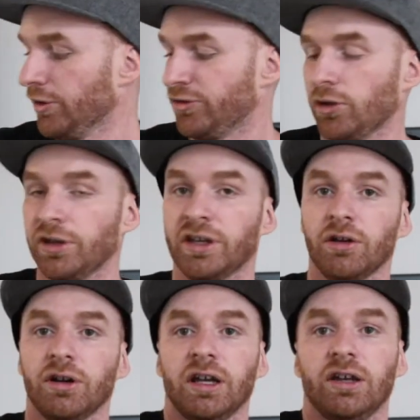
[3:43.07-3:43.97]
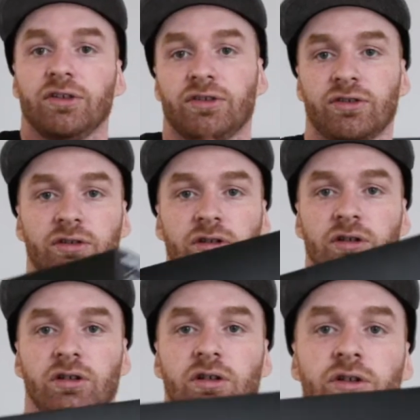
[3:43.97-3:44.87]
So here it is,
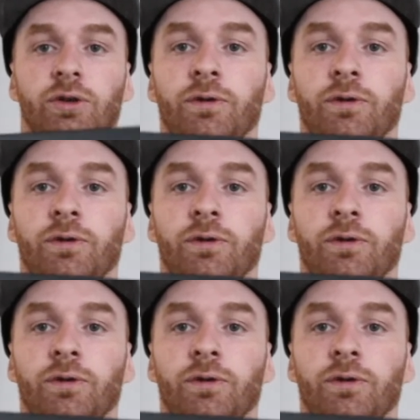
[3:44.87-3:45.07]
the